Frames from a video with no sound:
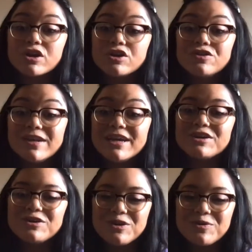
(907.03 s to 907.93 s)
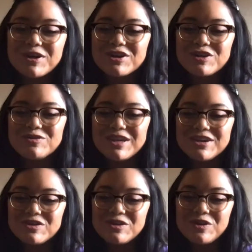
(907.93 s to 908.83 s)
Unique New York.
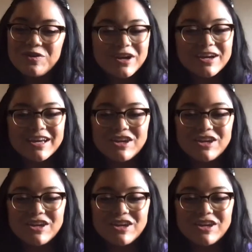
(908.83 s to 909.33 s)
Unique New York.